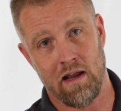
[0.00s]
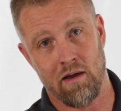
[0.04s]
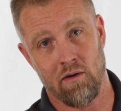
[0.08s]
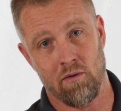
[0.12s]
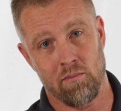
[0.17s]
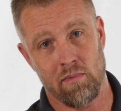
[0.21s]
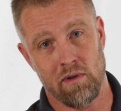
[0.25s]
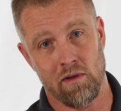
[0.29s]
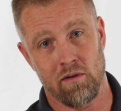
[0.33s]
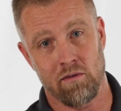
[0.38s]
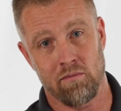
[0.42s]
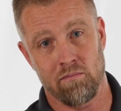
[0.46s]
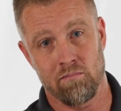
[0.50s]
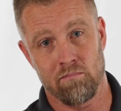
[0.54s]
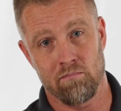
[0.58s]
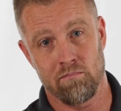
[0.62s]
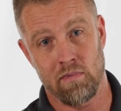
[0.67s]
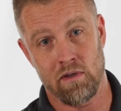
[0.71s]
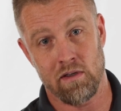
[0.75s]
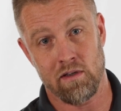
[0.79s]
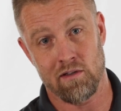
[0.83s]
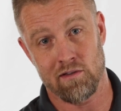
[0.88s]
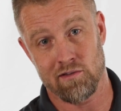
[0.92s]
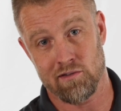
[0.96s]
I would
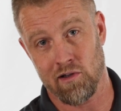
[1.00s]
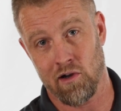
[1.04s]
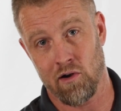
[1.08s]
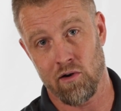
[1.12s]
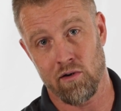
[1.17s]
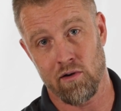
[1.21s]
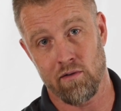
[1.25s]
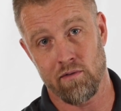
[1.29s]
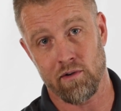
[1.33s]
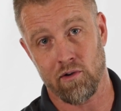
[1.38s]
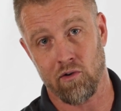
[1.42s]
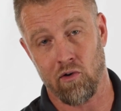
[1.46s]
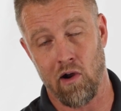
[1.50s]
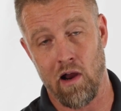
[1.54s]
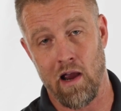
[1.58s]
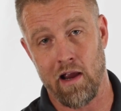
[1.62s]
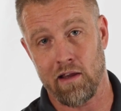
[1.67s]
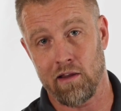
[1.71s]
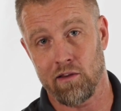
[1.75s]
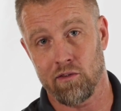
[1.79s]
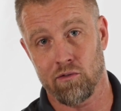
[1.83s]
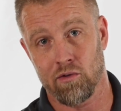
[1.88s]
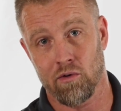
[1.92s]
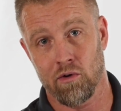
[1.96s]
be concerned of it
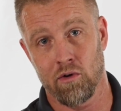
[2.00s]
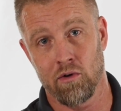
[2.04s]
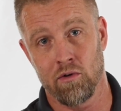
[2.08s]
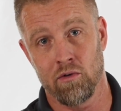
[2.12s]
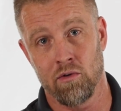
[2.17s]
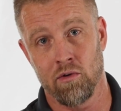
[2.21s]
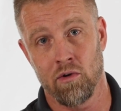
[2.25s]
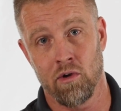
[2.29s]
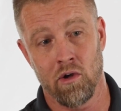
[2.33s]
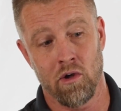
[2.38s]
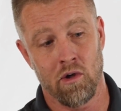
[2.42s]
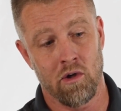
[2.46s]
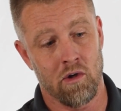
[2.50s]
cracking through.